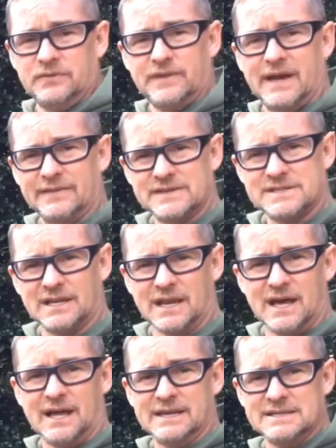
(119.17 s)
find this a
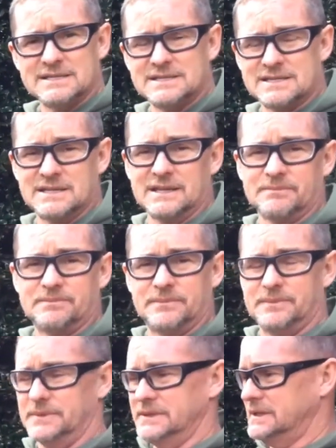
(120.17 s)
lot, is that
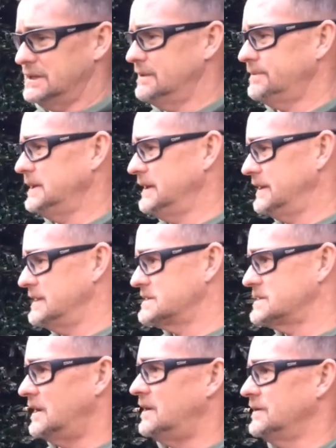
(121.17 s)
the company that
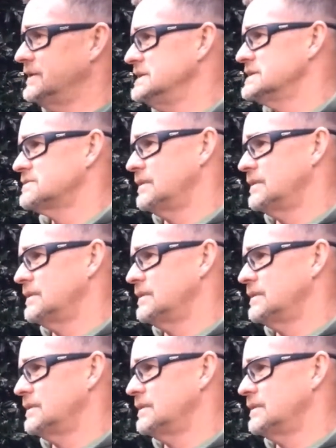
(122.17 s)
installed this